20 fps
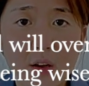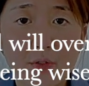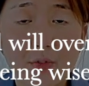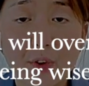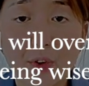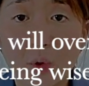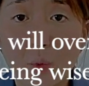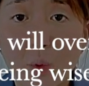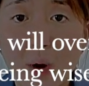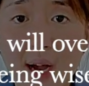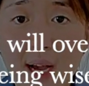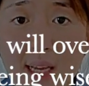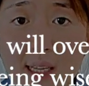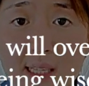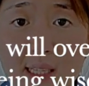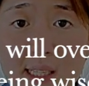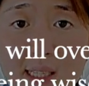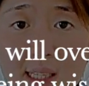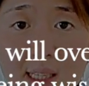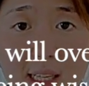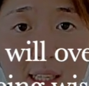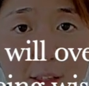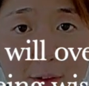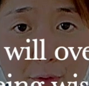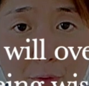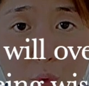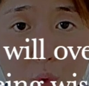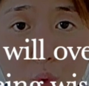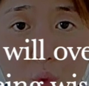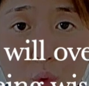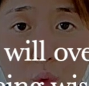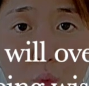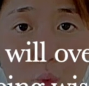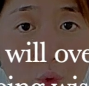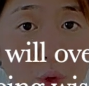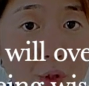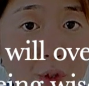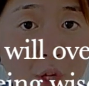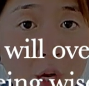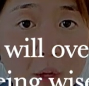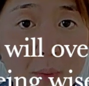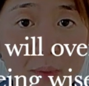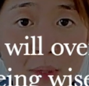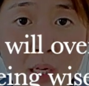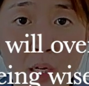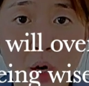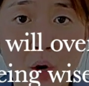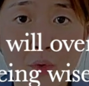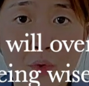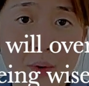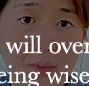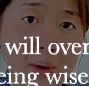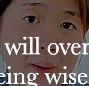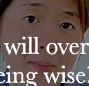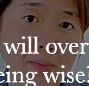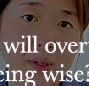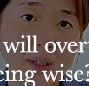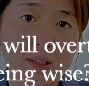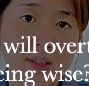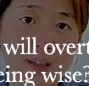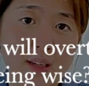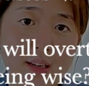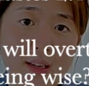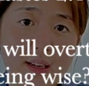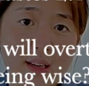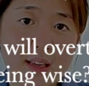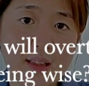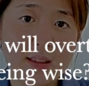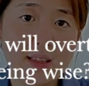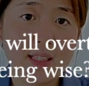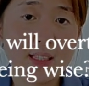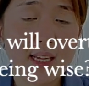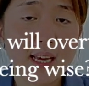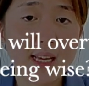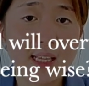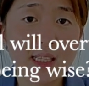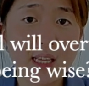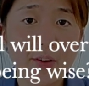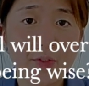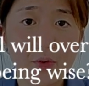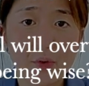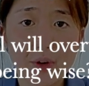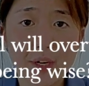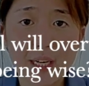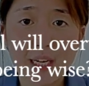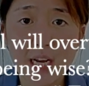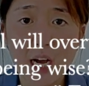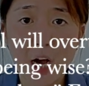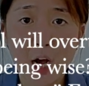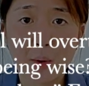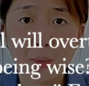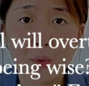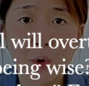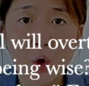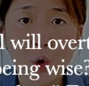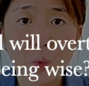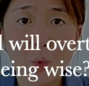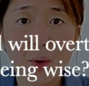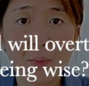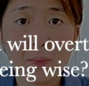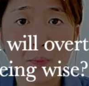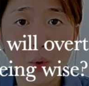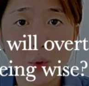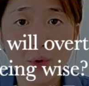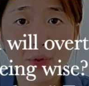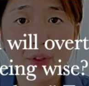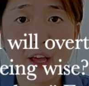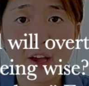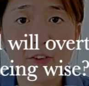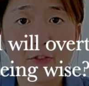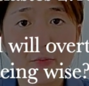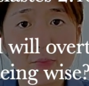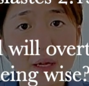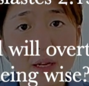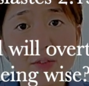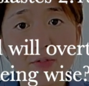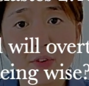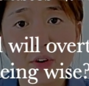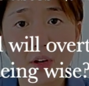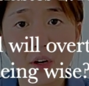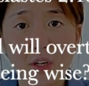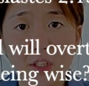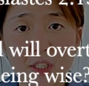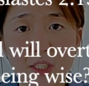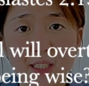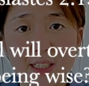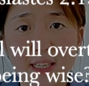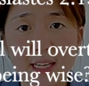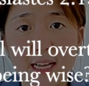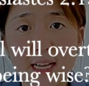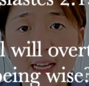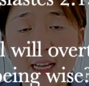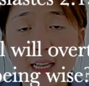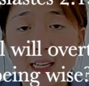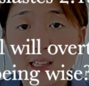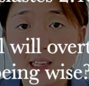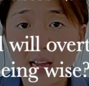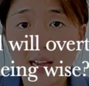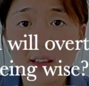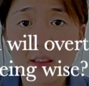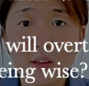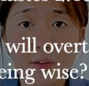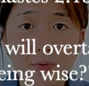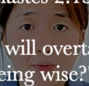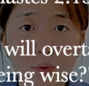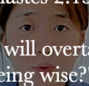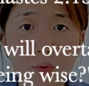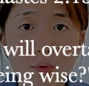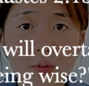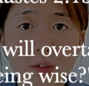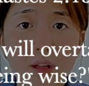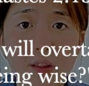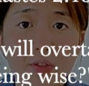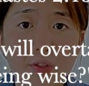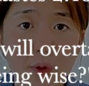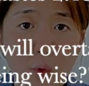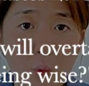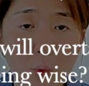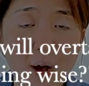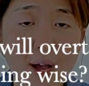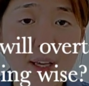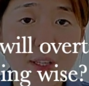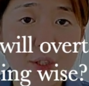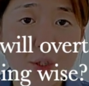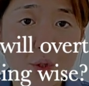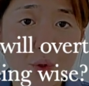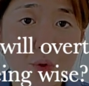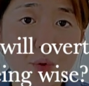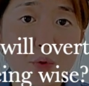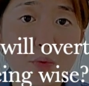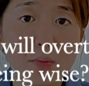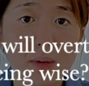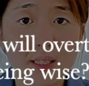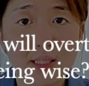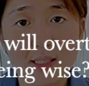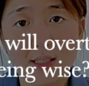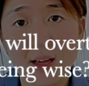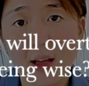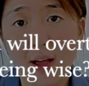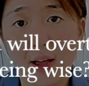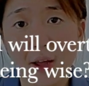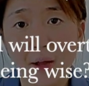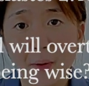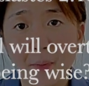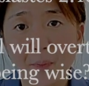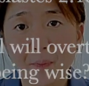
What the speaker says: For the wise, like the fool, will not be long remembered. The days have already come when both have been forgotten. Like the fool, the wise too must die.